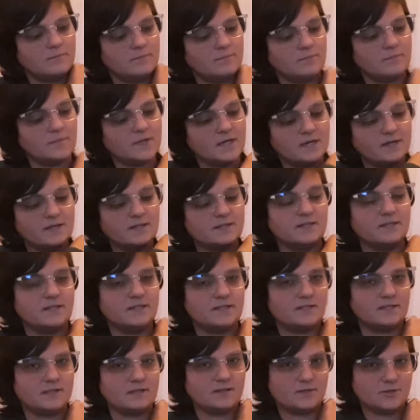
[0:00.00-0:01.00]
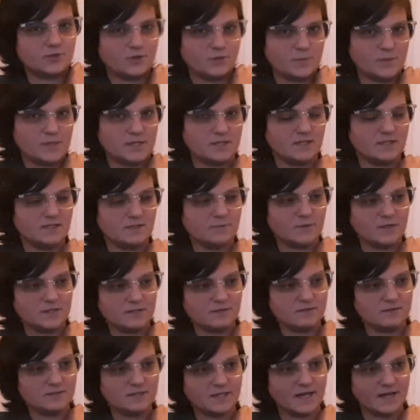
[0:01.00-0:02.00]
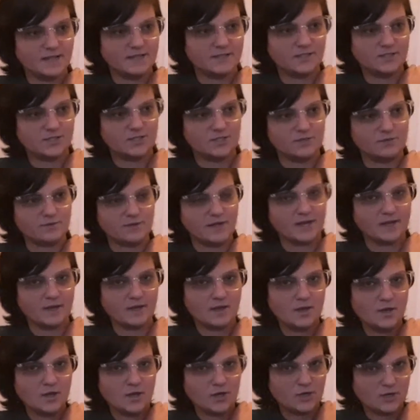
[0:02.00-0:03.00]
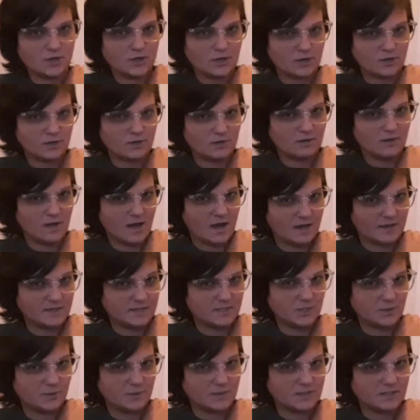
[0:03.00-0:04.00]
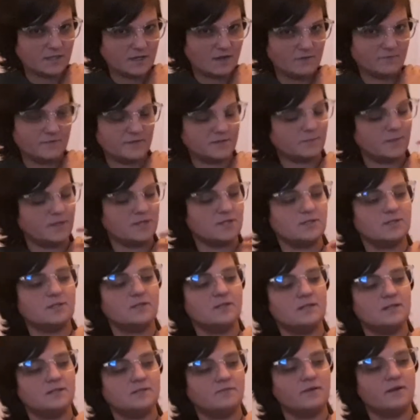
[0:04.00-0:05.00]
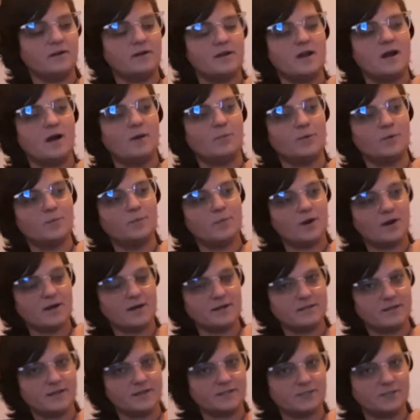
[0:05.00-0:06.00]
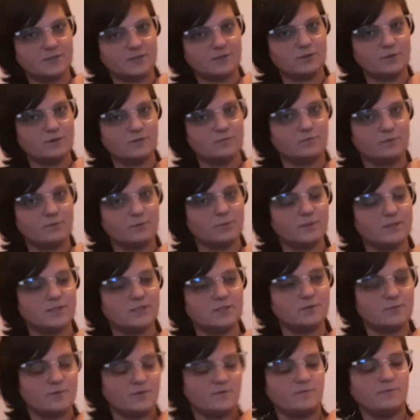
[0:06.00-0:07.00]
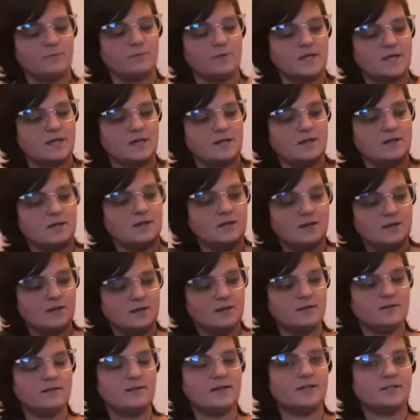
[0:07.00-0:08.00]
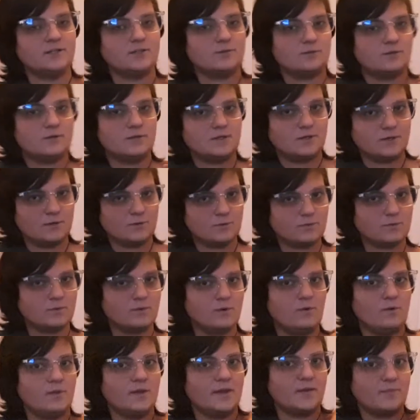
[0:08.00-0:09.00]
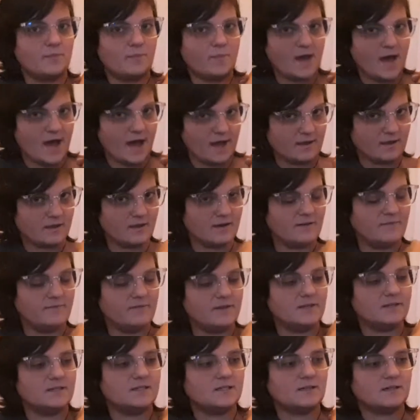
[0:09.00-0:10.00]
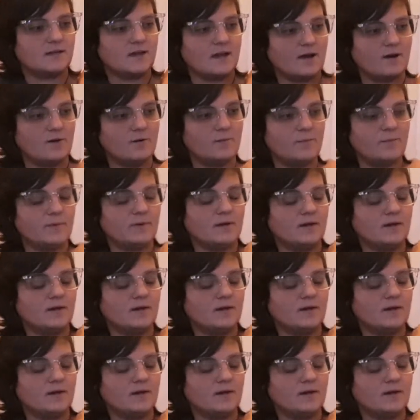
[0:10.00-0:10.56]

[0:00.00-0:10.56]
Because this trapezius muscle tends to like curl onto itself, especially this very upper part. It likes to curl forward. So if we can like do a little rolling back of it to help